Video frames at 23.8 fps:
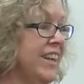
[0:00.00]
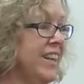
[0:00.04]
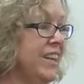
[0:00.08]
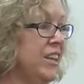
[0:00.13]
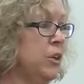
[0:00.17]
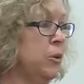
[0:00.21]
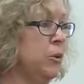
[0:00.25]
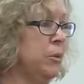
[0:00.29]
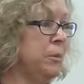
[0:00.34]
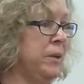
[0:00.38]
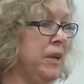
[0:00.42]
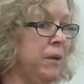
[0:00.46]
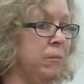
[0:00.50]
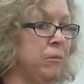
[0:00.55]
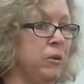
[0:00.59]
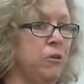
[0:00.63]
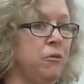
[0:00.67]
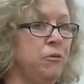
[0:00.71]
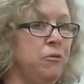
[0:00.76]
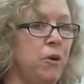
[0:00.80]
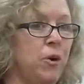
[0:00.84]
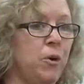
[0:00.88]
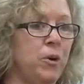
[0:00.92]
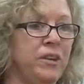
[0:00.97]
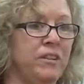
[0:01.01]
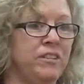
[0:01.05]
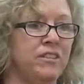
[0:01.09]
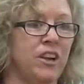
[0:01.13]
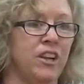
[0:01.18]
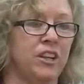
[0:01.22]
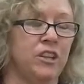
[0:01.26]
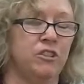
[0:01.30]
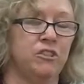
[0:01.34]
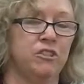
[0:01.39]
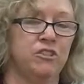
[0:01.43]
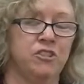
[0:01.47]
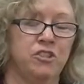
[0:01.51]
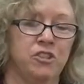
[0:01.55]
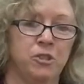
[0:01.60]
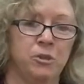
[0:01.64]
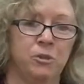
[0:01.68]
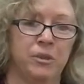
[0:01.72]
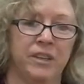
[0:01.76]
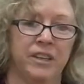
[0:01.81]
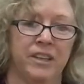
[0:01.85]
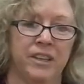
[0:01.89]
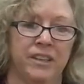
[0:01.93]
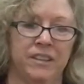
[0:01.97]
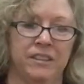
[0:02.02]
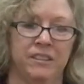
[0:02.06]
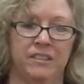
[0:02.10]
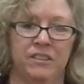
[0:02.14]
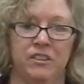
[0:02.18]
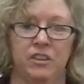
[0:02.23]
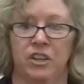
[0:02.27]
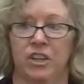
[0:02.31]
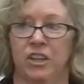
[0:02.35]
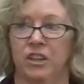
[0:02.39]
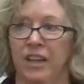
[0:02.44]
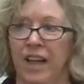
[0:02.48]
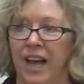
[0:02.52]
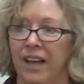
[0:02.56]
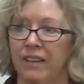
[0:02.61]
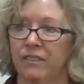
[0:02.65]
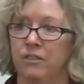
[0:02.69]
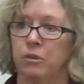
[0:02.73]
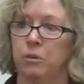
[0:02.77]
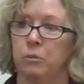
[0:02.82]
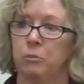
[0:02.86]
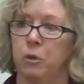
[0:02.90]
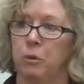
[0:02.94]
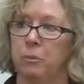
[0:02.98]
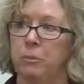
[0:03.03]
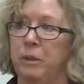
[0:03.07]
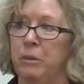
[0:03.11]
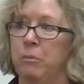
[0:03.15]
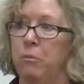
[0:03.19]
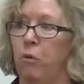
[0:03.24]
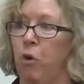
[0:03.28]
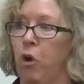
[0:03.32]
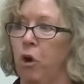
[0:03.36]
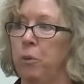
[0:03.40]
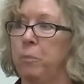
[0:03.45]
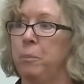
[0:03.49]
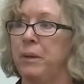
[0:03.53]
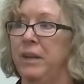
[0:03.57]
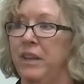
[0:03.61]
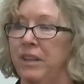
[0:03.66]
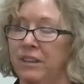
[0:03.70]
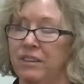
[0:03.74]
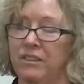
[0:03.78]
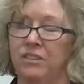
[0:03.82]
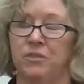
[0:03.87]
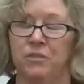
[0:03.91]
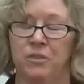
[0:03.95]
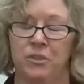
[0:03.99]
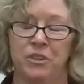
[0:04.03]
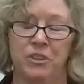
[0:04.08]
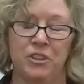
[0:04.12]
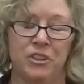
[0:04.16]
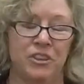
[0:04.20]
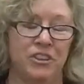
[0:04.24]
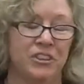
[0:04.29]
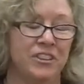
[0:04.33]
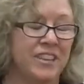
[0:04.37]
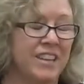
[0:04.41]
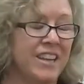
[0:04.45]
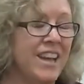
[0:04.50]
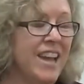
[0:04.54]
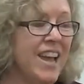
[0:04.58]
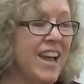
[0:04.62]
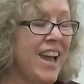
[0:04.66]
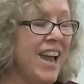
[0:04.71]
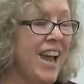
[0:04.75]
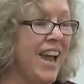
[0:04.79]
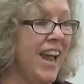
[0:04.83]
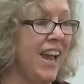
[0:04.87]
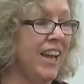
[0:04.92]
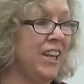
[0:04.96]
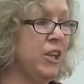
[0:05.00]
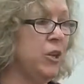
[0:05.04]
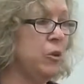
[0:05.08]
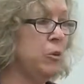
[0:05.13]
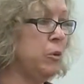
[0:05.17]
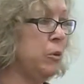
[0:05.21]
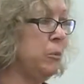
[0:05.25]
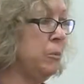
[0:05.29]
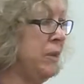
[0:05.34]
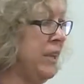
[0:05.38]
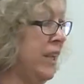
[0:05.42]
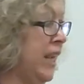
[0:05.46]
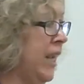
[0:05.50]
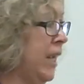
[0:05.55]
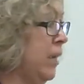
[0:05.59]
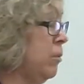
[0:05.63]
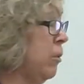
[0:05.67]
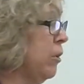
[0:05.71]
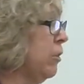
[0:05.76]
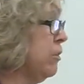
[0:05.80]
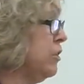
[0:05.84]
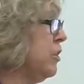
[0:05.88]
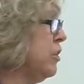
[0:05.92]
You'll be able to focus on your students, your classroom will be more peaceful, and you will be able